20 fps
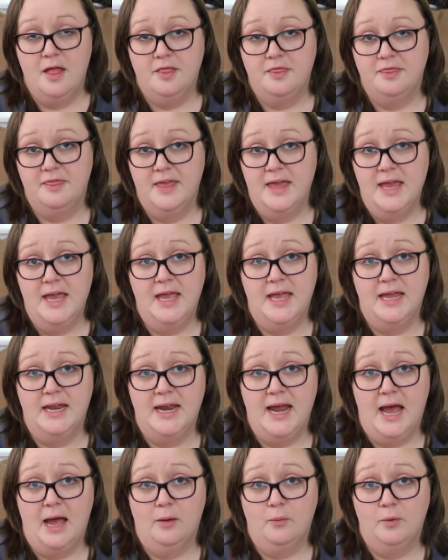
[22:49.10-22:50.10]

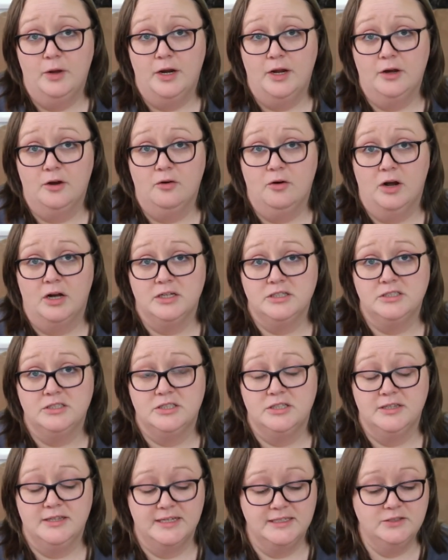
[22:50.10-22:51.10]
then I went across,
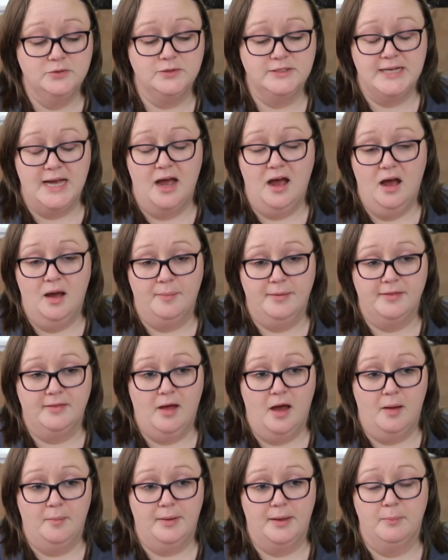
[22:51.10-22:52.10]
this was at Hobby
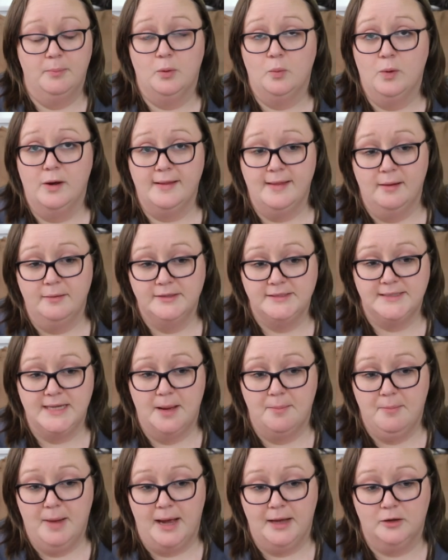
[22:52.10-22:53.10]
Lobby, but while I was
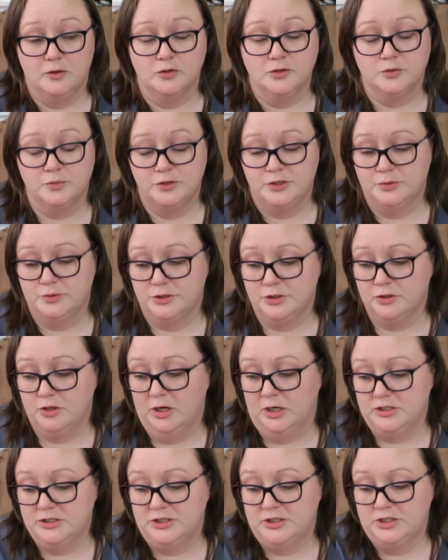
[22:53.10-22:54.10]
at Michael's, which was
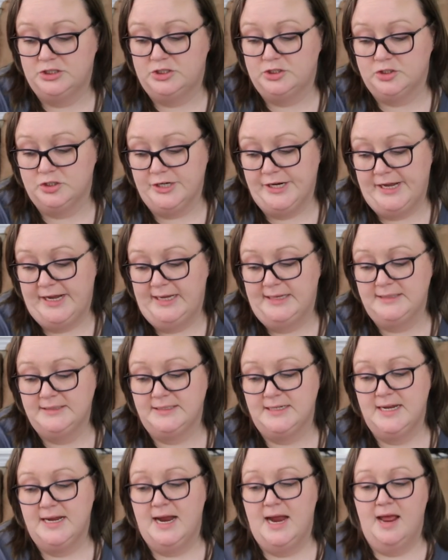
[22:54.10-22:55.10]
across the street,
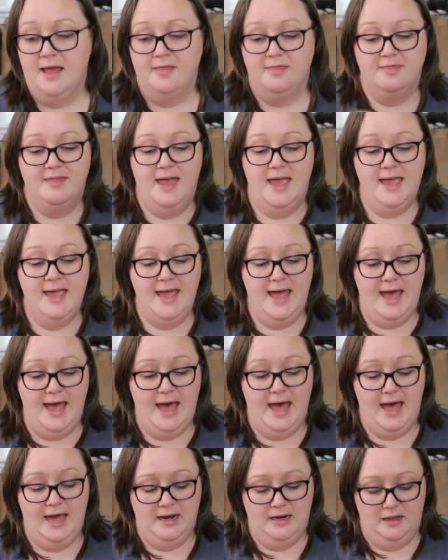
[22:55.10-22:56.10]
they
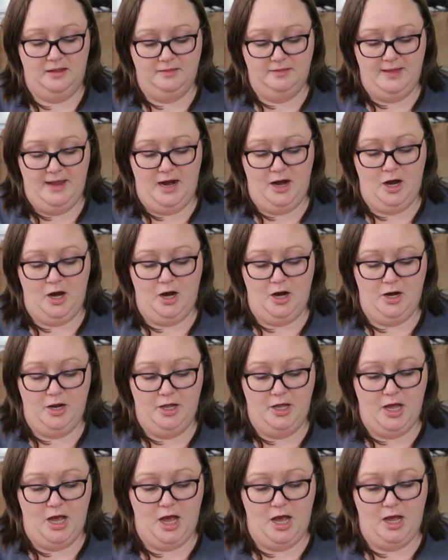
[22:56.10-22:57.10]
had their
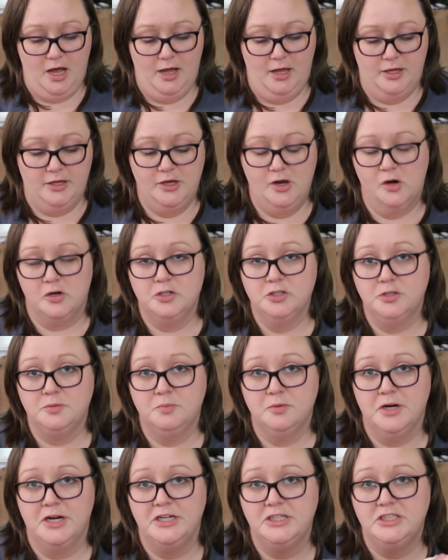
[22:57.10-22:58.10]
uh,
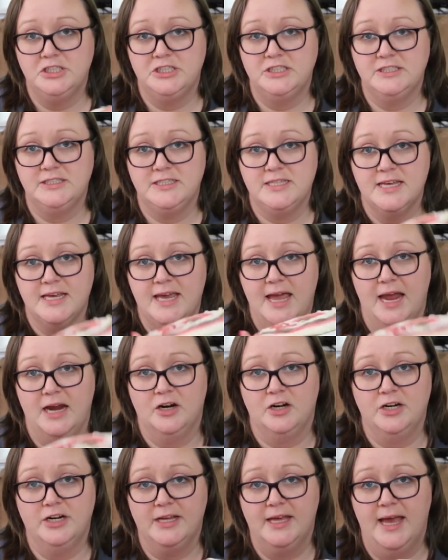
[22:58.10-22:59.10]
Yarnspirations, the
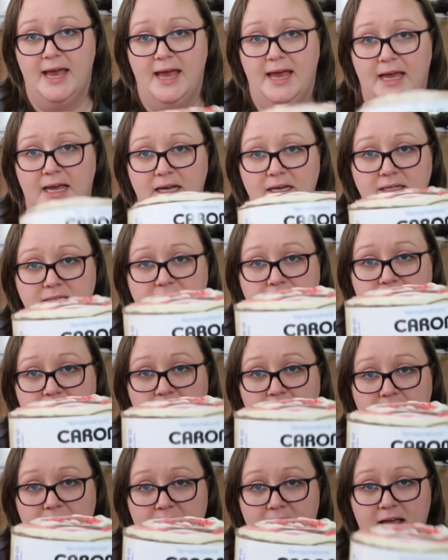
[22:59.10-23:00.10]
Caron Cakes.
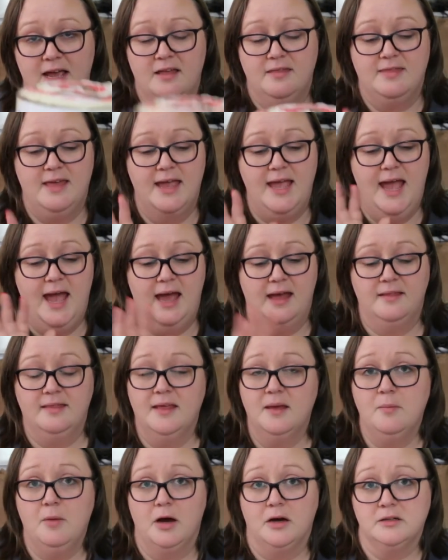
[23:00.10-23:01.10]
They had
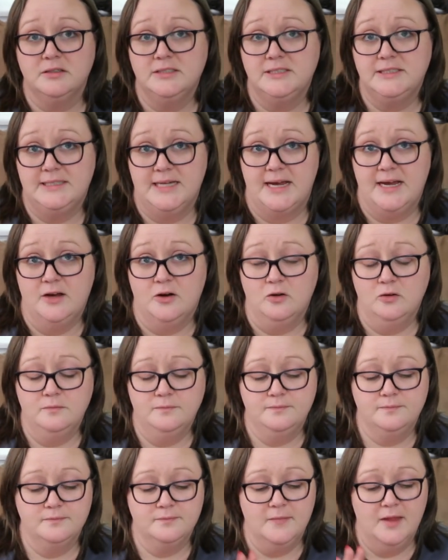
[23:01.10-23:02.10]
them on sale.